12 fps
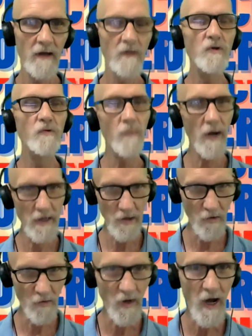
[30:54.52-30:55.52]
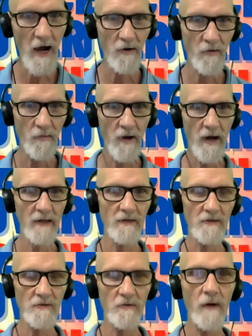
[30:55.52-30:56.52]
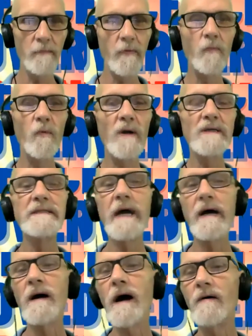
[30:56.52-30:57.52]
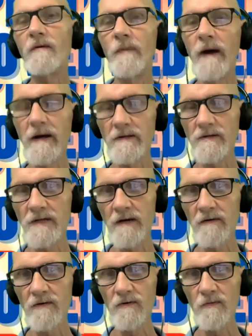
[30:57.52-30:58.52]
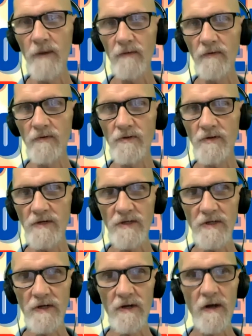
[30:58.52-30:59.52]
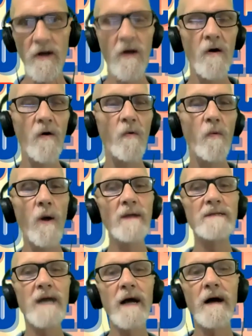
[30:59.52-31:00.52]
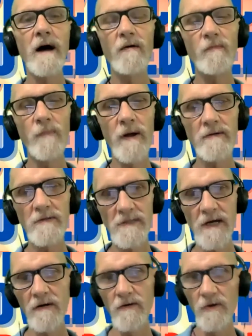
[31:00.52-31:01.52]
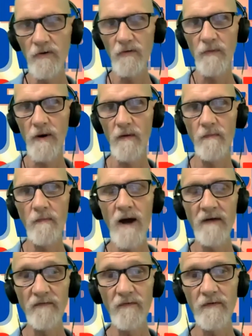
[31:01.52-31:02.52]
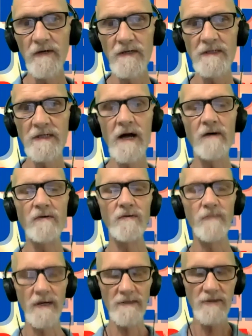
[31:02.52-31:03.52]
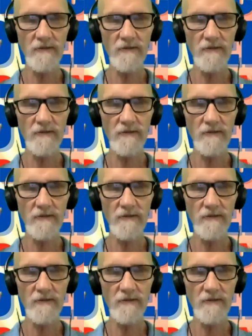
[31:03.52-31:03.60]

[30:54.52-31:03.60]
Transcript: You might go to chiropractors, right? But what is that chiropractor telling you about nutrition? What is that chiropractor telling you about mindfulness and how your mental